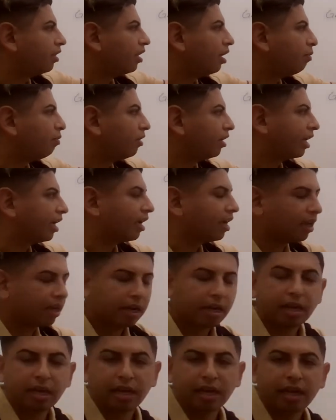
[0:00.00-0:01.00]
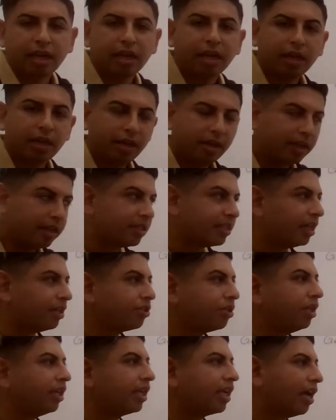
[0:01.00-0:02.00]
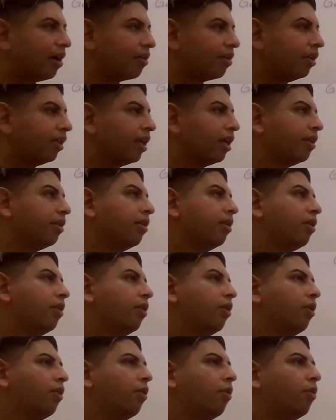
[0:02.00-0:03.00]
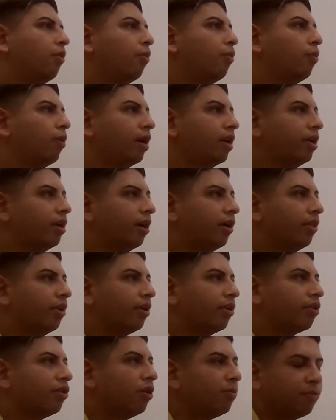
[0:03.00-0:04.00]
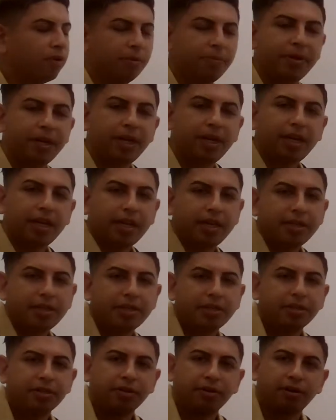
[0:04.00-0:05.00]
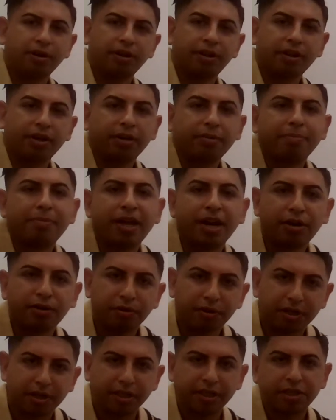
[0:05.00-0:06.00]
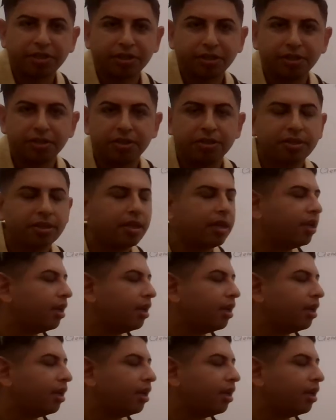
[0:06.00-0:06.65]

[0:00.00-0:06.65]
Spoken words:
They would essentially calculate what other comorbidities or other medical conditions